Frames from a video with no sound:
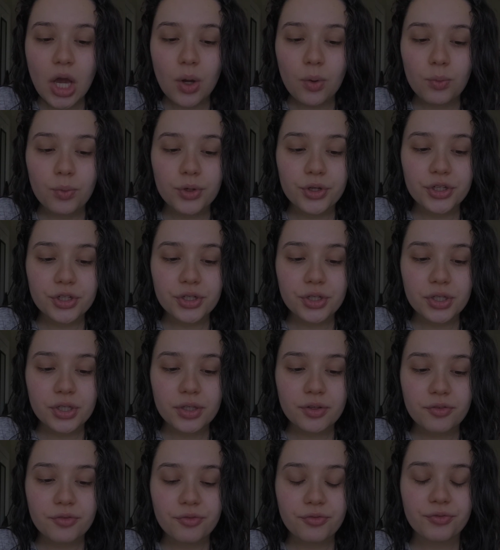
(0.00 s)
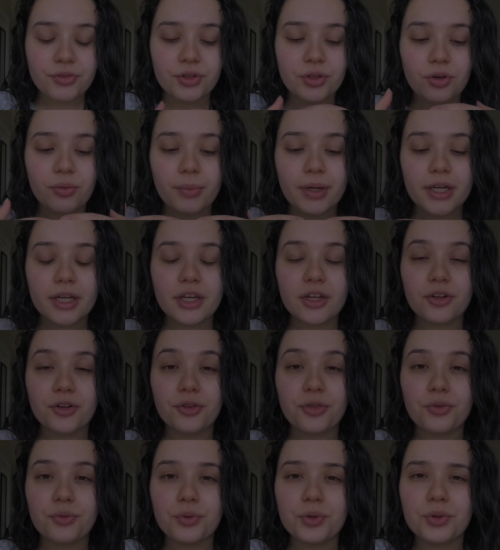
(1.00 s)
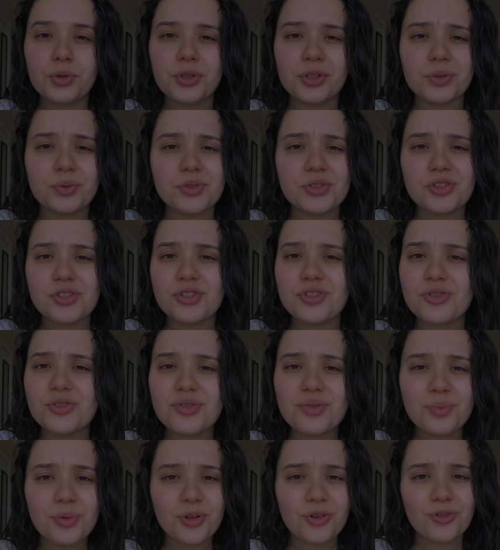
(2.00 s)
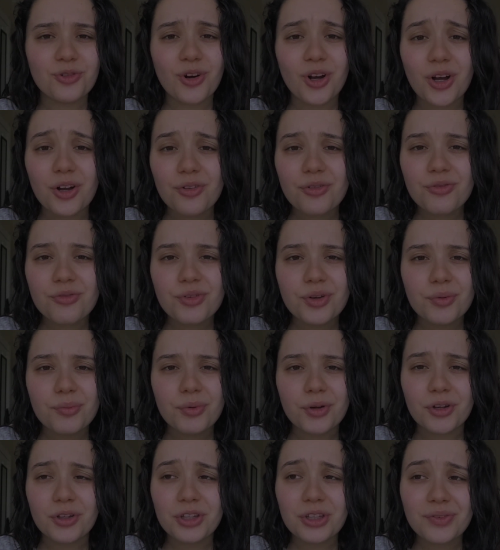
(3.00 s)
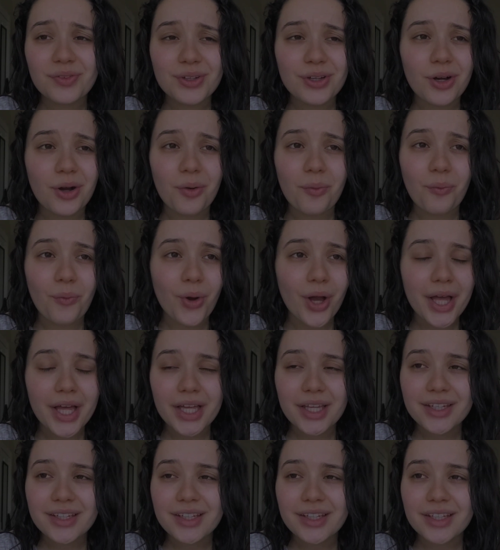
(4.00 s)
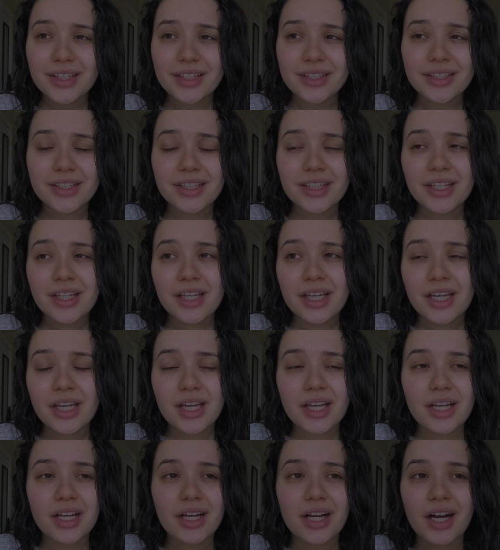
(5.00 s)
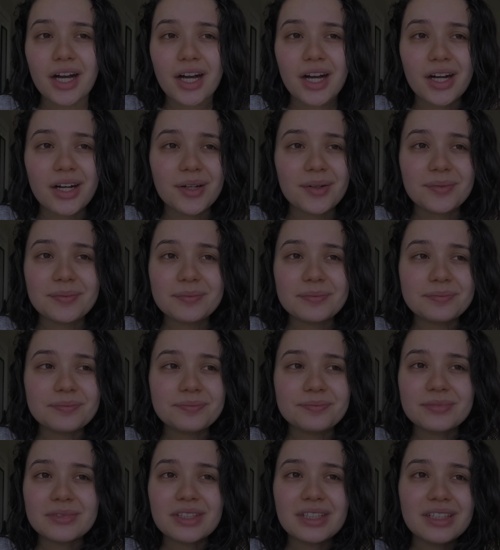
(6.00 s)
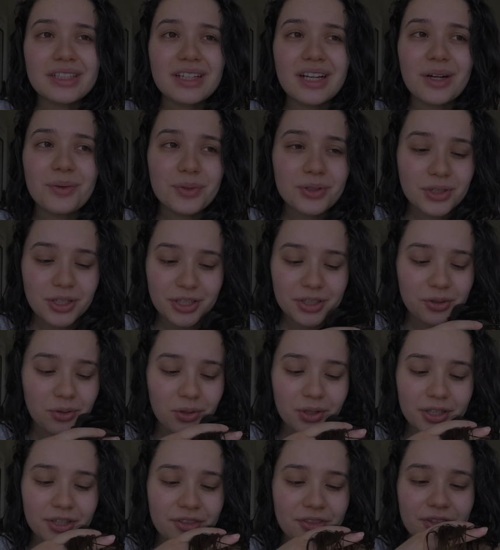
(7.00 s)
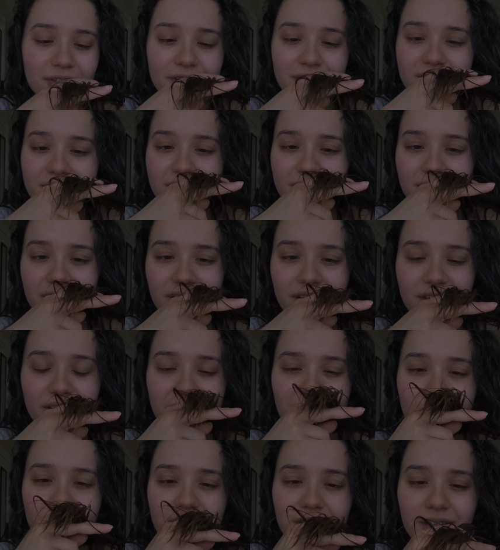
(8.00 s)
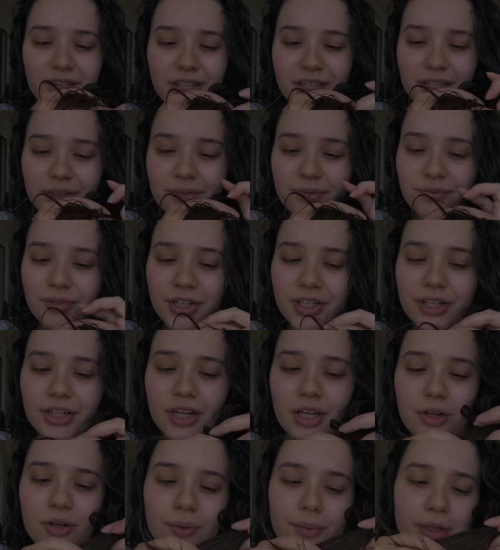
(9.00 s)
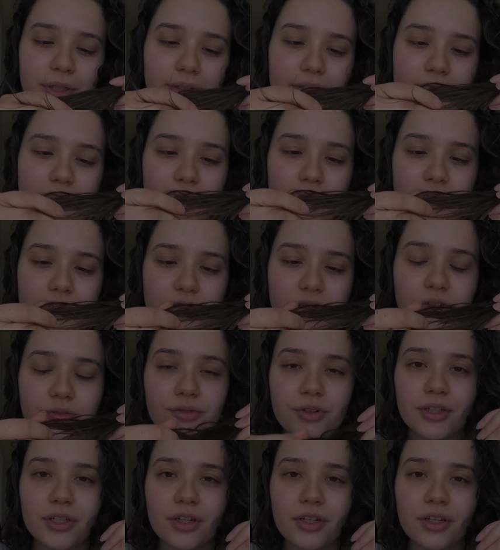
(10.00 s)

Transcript: would feel my hair through and it was just super rough. It barely even got wet. Um, I would like go like this, and right now, I mean, it's kind of stiff right